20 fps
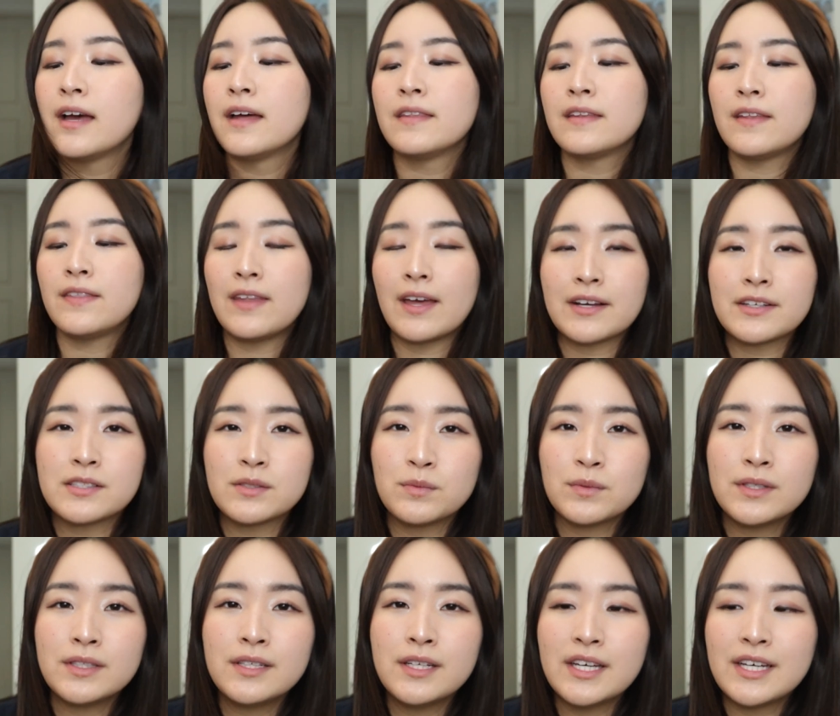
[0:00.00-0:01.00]
The next
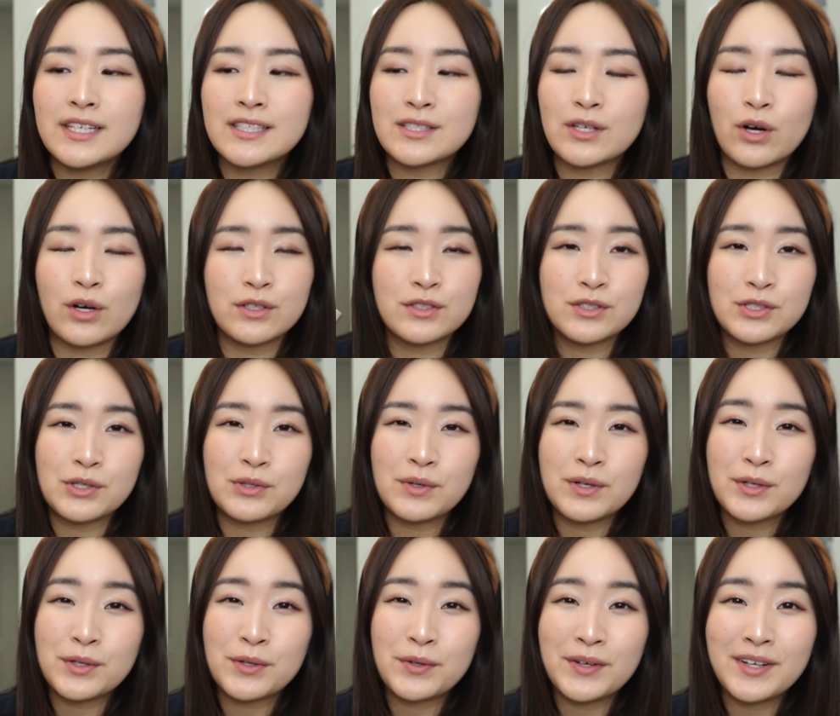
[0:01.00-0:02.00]
one is also a
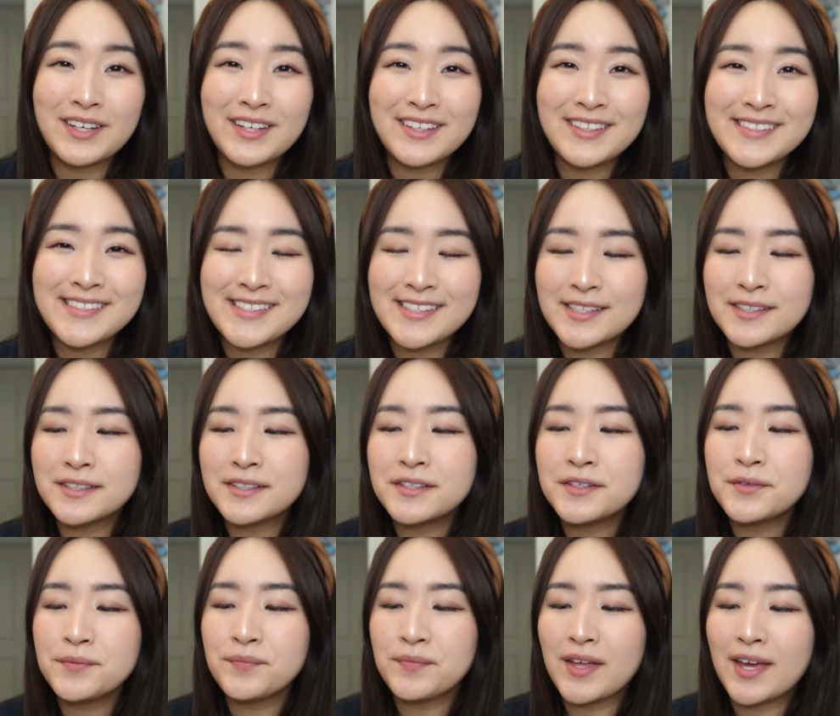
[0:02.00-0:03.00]
Korean
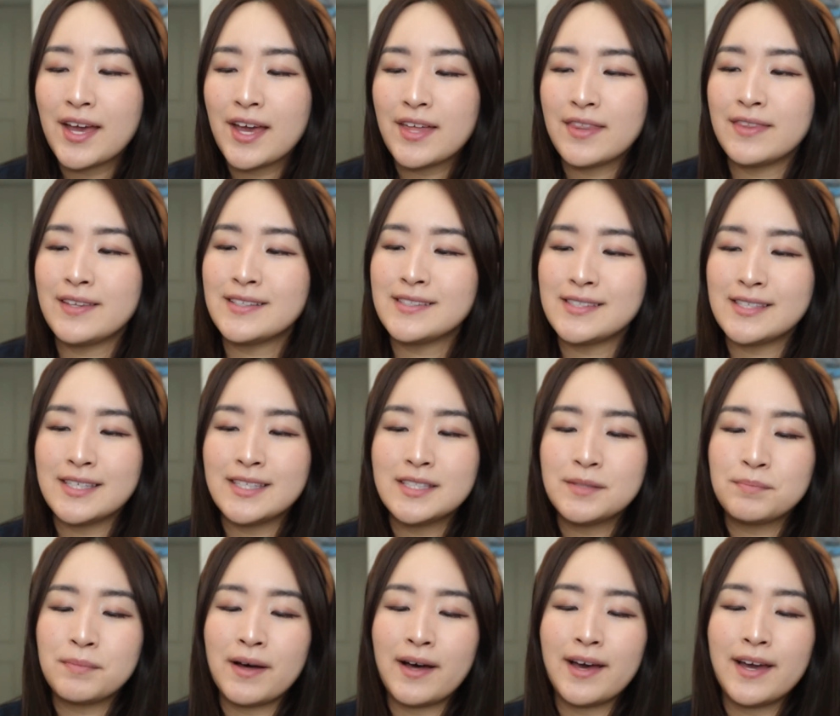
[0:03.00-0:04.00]
concealer. This is
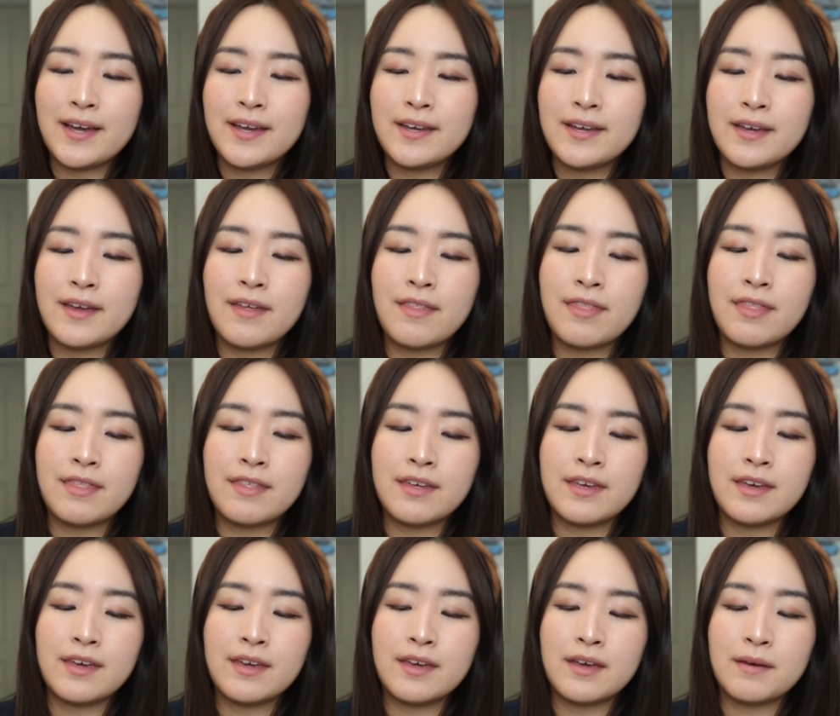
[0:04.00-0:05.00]
by
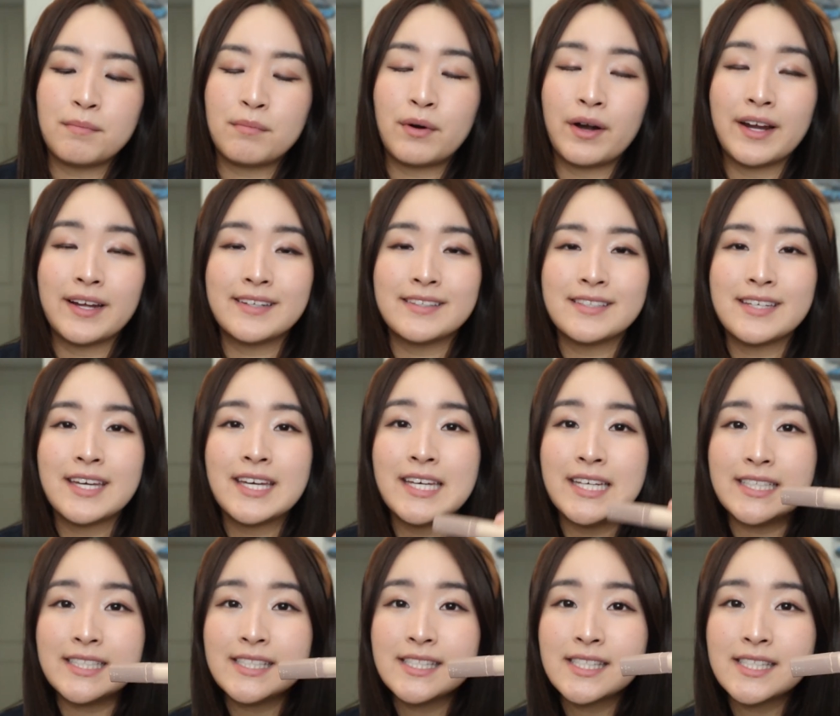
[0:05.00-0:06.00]
the brand
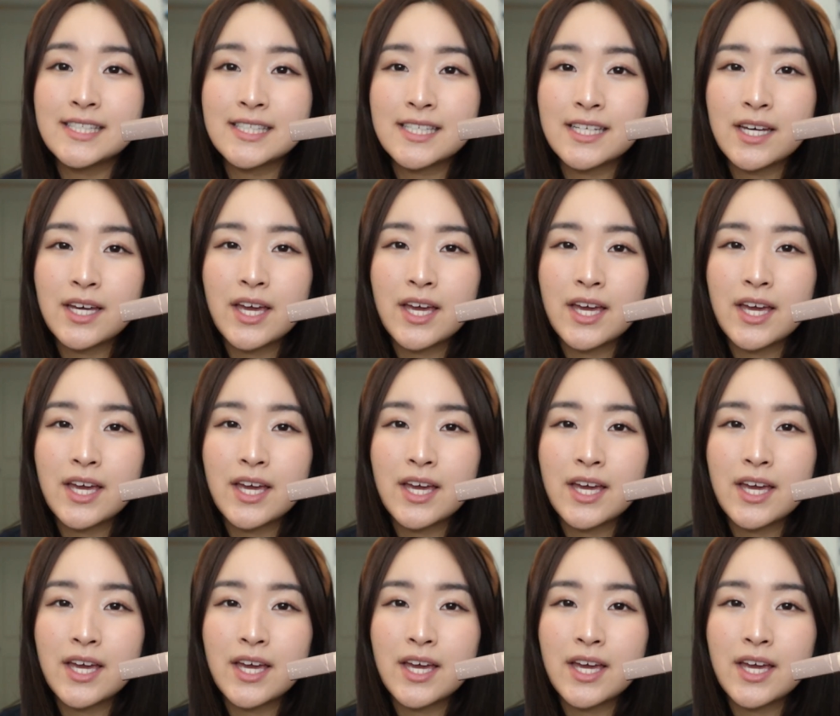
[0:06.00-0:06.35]
Hince.